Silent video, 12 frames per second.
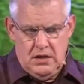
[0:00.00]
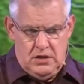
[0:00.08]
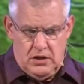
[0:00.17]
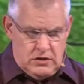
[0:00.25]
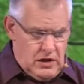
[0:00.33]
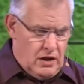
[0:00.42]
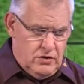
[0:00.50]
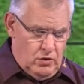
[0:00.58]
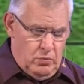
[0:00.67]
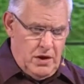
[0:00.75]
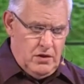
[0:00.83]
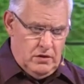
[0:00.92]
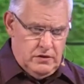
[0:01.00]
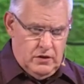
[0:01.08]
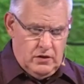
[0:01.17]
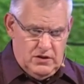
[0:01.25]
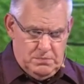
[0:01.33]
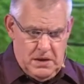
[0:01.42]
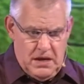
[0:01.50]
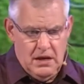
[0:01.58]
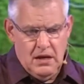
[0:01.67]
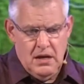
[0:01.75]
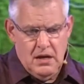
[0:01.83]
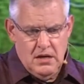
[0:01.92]
It's just out the window, so to speak.
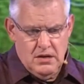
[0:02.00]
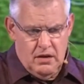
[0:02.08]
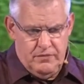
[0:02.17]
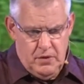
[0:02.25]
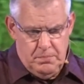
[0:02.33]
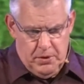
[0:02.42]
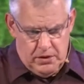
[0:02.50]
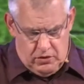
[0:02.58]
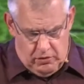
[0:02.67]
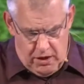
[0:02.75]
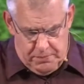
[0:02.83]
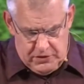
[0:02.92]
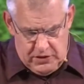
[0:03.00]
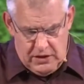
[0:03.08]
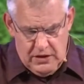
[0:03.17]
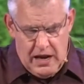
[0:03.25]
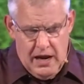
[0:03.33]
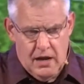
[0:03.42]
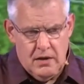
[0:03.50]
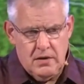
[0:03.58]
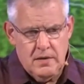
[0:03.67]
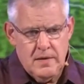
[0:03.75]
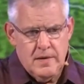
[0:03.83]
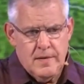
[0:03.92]
So if you put 20%
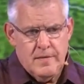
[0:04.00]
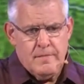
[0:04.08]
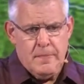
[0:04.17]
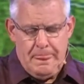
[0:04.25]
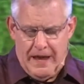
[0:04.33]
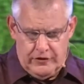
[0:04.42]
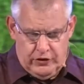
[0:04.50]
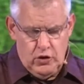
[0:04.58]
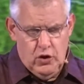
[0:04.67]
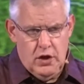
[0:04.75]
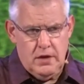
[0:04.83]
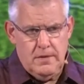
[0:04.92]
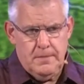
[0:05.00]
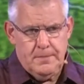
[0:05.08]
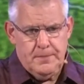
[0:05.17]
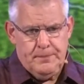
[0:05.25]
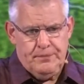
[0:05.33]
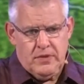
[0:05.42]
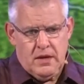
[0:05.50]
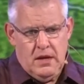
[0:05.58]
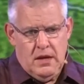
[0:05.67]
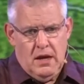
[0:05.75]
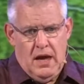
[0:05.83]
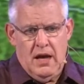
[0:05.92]
down, that's good.
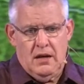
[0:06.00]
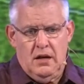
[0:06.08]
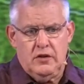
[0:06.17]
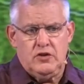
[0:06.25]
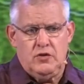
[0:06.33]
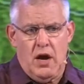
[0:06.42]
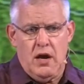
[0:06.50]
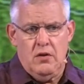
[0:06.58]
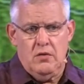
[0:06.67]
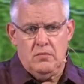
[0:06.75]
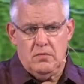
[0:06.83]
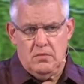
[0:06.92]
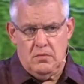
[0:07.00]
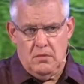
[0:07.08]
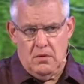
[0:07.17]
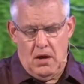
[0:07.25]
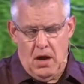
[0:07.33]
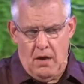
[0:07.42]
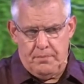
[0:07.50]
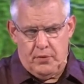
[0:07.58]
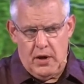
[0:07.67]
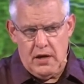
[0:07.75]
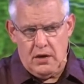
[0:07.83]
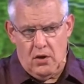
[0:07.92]
And let's try to
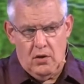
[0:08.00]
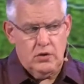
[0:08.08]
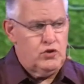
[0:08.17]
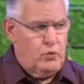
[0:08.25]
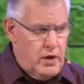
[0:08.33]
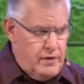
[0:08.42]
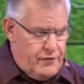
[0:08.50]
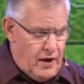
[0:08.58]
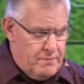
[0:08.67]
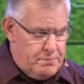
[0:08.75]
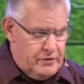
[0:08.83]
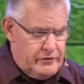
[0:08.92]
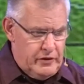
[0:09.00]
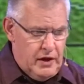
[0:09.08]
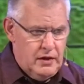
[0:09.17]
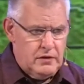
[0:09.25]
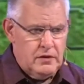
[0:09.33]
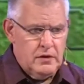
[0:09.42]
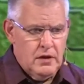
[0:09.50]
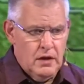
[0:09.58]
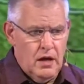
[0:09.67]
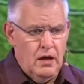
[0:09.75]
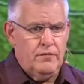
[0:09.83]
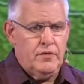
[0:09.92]
operate on 25%
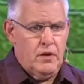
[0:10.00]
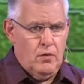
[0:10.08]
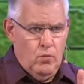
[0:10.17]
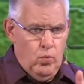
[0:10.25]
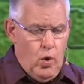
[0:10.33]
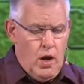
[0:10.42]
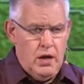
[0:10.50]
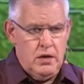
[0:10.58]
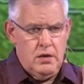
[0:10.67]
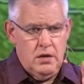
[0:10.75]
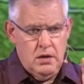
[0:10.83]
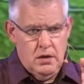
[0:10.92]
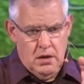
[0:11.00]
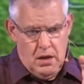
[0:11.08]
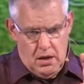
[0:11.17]
of one